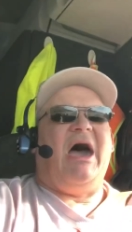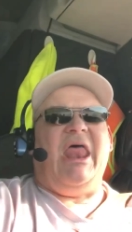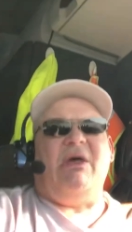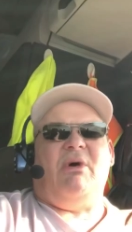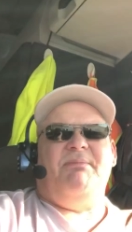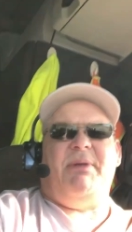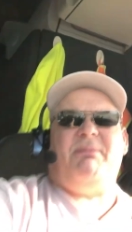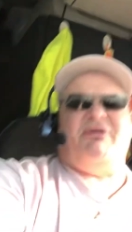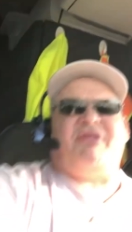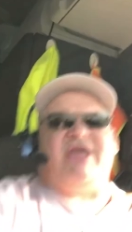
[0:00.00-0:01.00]
I don't want
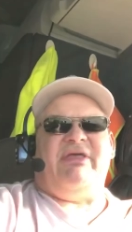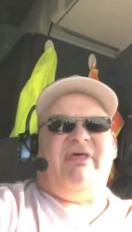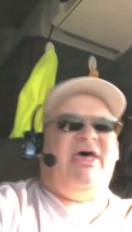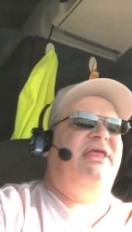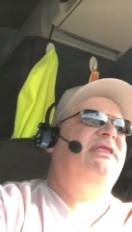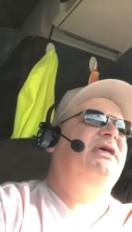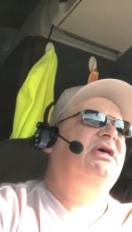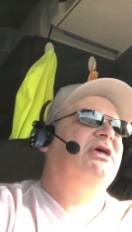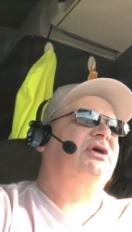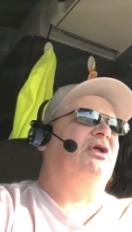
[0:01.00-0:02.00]
people thinking that,
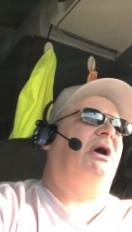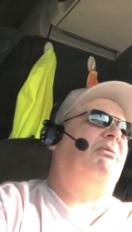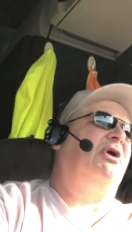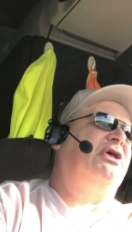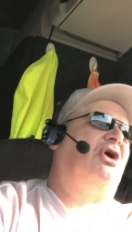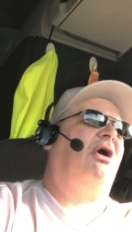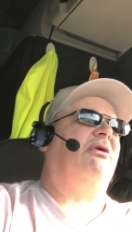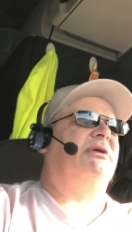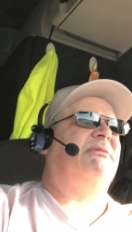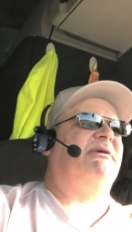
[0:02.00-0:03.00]
you know, I'm only
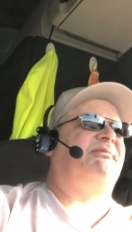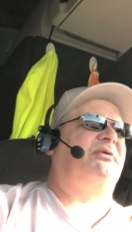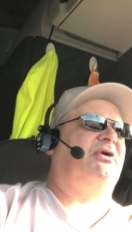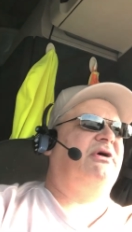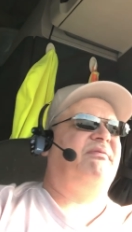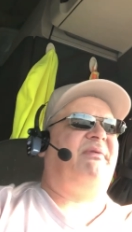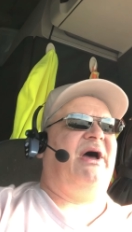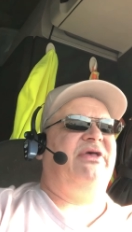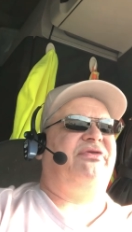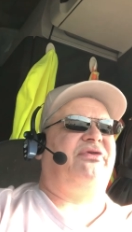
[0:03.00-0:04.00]
calling them up for
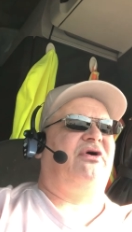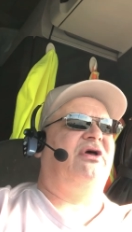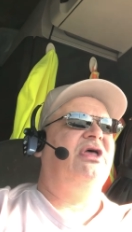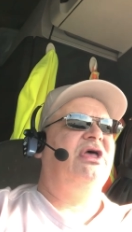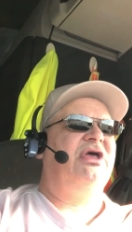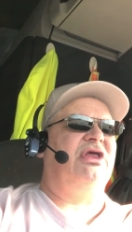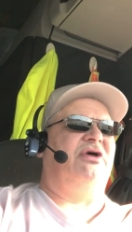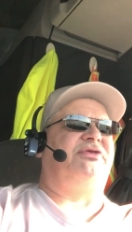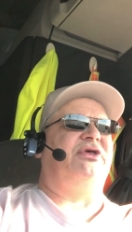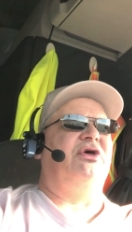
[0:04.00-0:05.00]
advice or, you know,
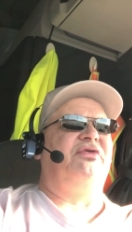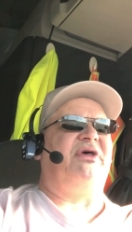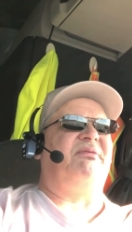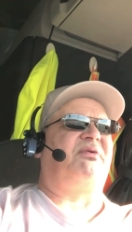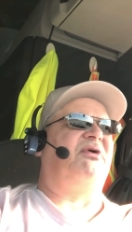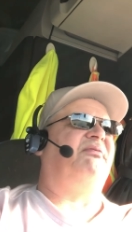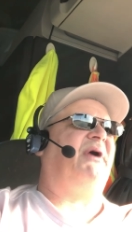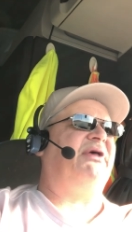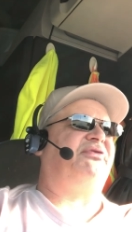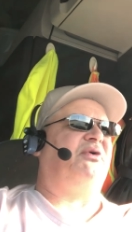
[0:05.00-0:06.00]
to use them for
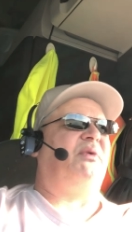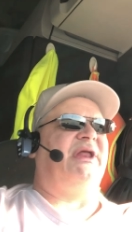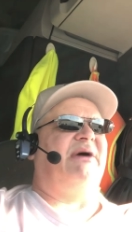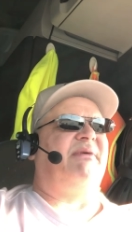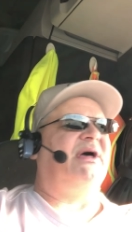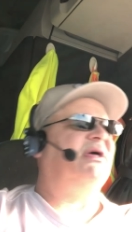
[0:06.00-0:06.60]
advice or whatever.